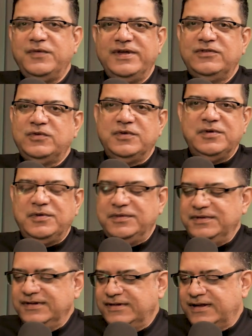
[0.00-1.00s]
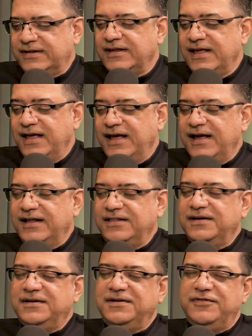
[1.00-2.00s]
Otherwise, these
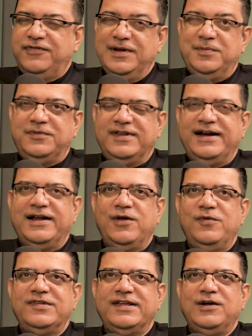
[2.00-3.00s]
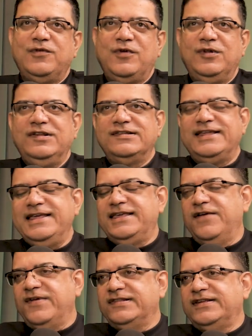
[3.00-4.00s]
the flip side I always think of all this
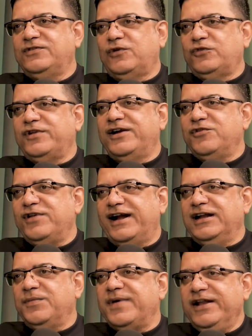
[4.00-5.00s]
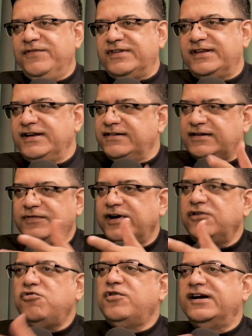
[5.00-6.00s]
eKYC is also that you'll end up investing in stuff
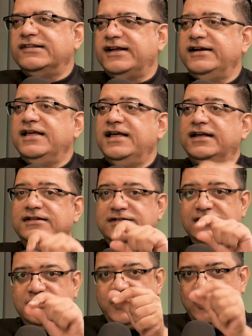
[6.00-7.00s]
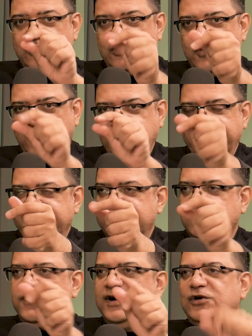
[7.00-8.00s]
that you don't understand just because you want that
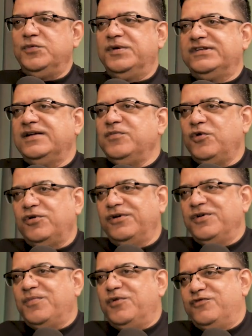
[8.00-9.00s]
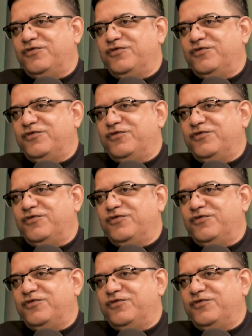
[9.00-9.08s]
extra 1-2% more on your